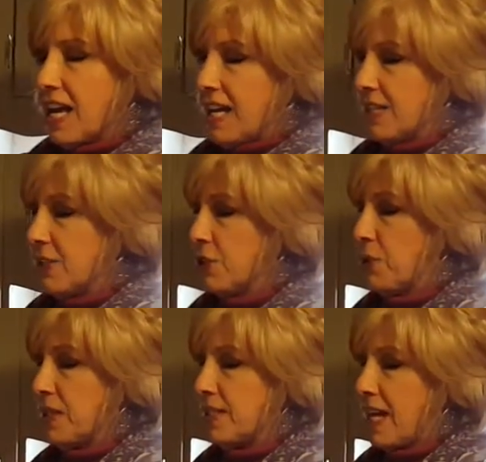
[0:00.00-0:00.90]
is
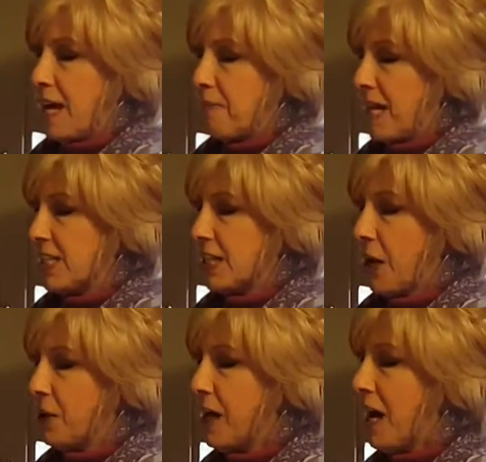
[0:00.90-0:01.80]
twist on my
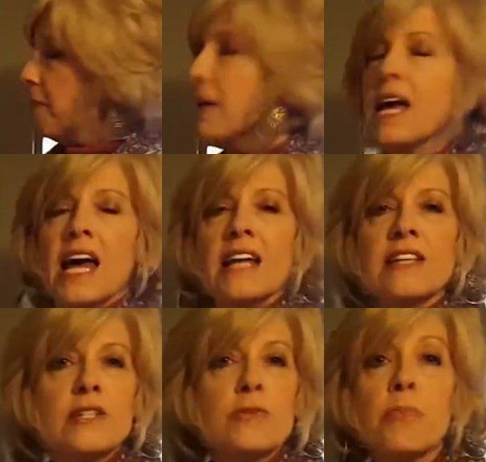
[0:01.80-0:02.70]
to-go cup, and
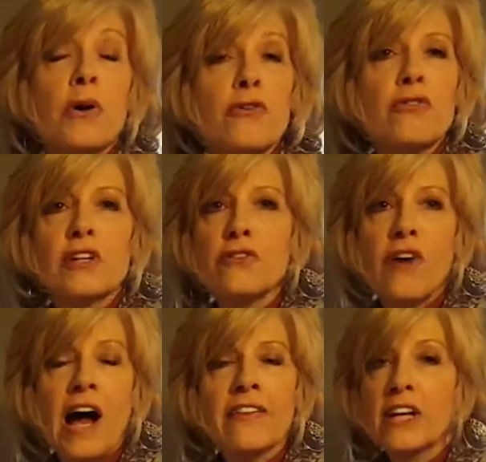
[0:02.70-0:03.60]
this is perfect for
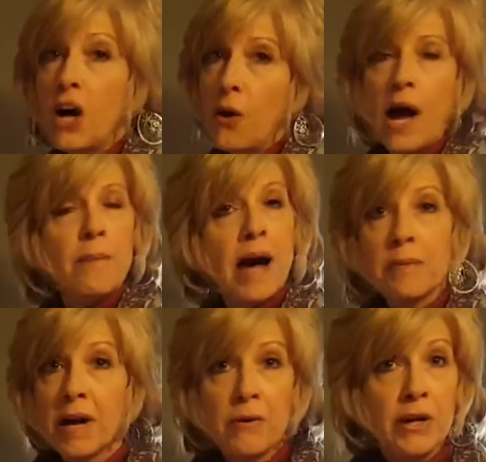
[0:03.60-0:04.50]
on the go. I'm on
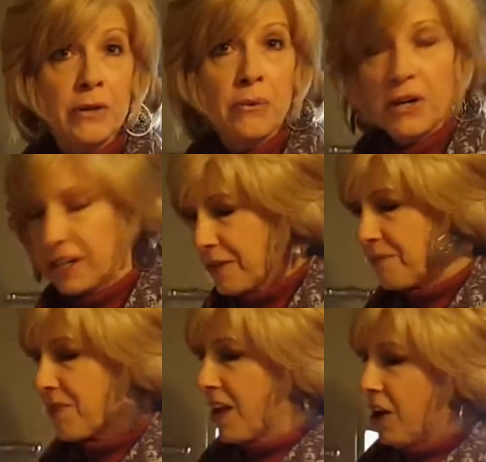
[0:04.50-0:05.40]
my way to work.
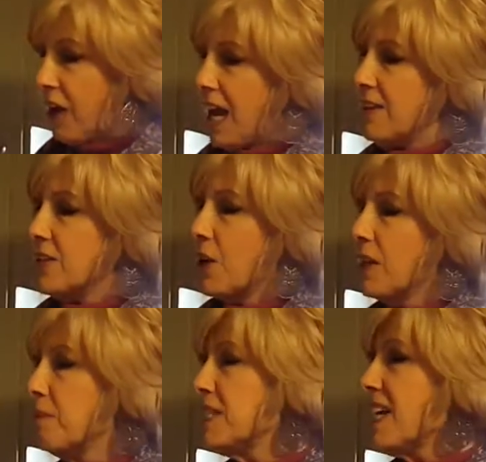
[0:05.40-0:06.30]
Okay, so let
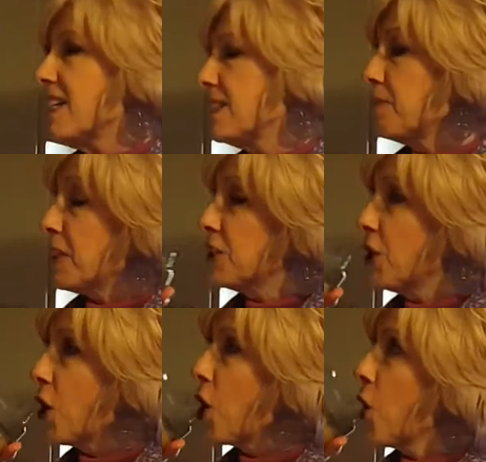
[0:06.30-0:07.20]
me taste to make sure.